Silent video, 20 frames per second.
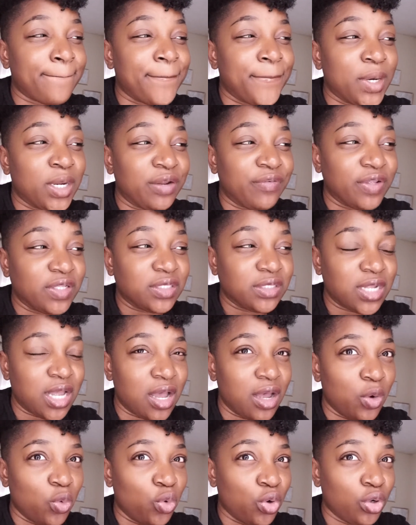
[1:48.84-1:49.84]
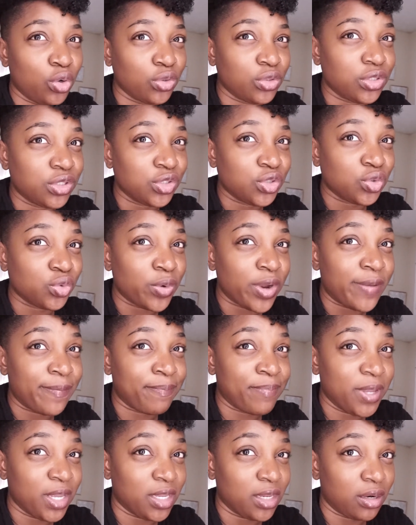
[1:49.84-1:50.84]
but if it's not we'll go to the store
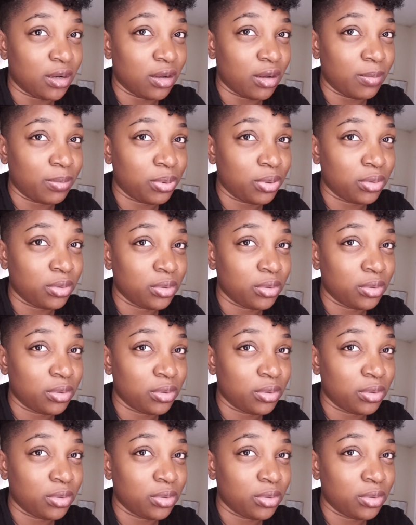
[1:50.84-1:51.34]
and pick it up